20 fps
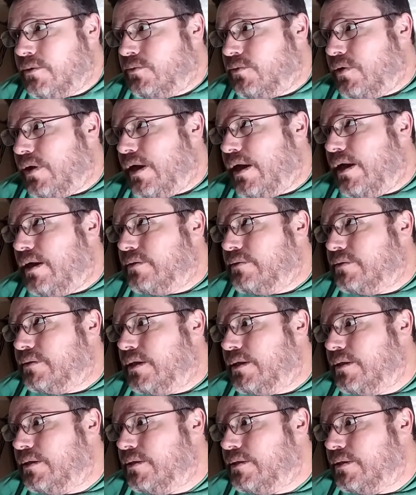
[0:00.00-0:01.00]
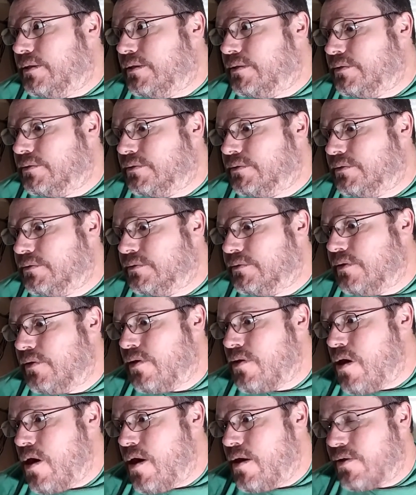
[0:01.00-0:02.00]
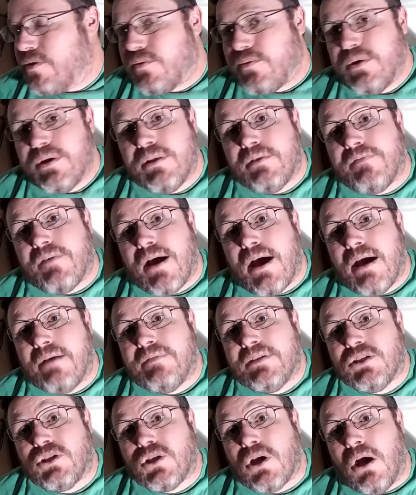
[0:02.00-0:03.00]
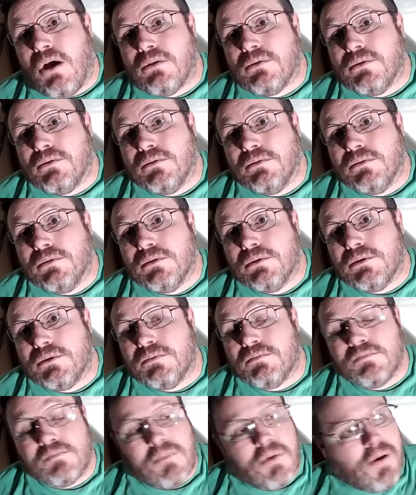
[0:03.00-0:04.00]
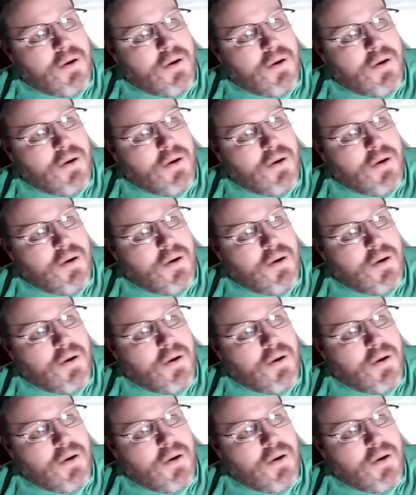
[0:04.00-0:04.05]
we'll have 3 of the 5 installed, so,